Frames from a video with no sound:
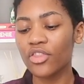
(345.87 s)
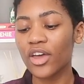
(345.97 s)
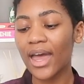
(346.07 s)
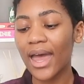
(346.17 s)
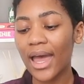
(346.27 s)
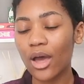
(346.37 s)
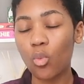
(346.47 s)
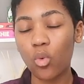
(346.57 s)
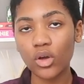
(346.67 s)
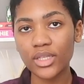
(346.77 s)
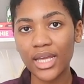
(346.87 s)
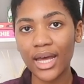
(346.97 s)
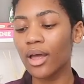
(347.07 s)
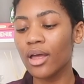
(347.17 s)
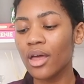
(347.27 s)
the
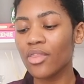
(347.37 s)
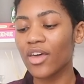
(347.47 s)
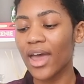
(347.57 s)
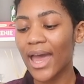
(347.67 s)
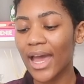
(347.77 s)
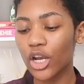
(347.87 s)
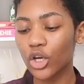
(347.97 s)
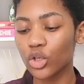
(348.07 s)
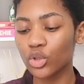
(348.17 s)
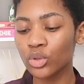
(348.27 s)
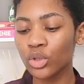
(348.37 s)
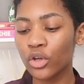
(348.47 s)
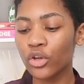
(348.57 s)
water, the aloe,